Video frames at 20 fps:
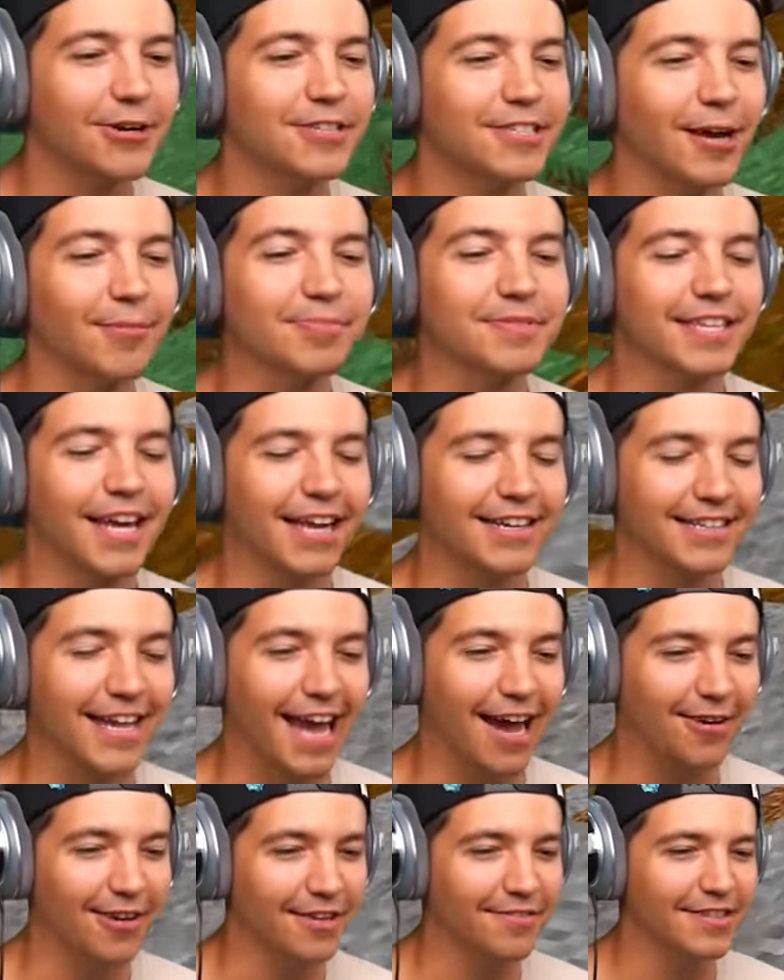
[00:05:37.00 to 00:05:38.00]
turns upside
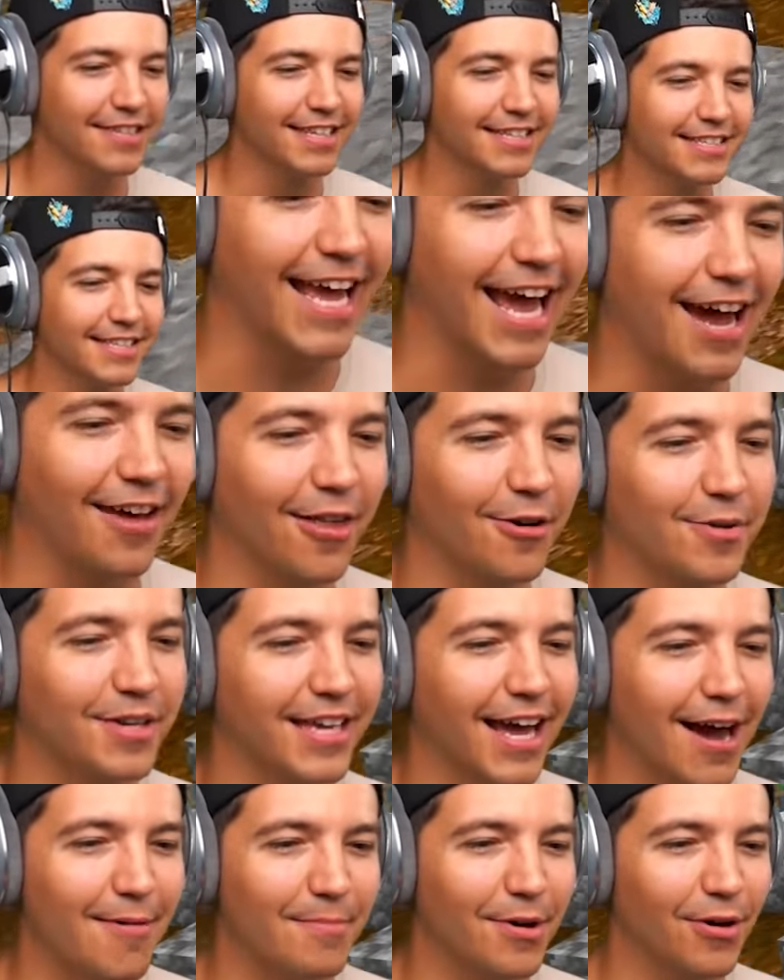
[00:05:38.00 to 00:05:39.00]
down, even this cow that we got